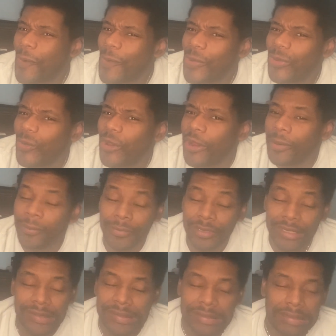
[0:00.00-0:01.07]
It was weird.
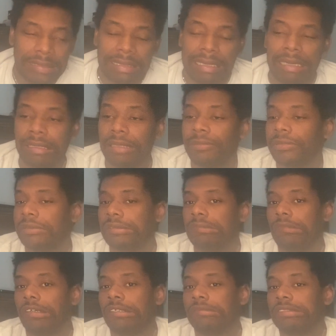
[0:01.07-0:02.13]
I don't know.
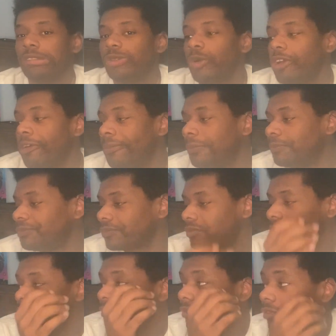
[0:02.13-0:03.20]
It was weird.
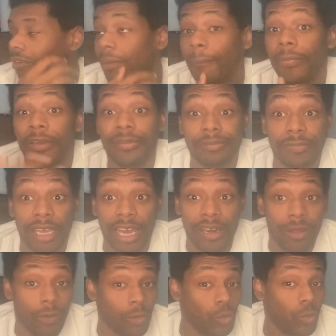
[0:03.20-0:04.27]
But I
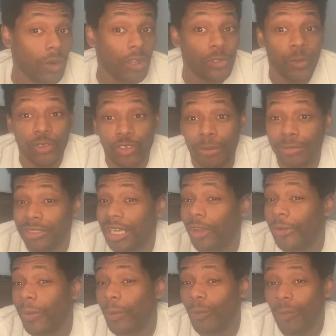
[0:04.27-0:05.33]
know one of the weird dreams. I don't
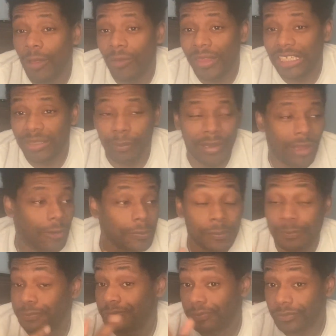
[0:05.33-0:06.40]
know what that's about.
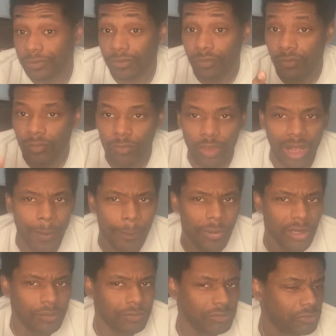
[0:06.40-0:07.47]

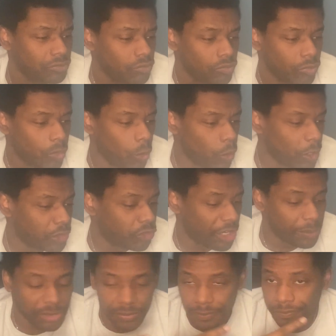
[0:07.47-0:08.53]
But weird dreams.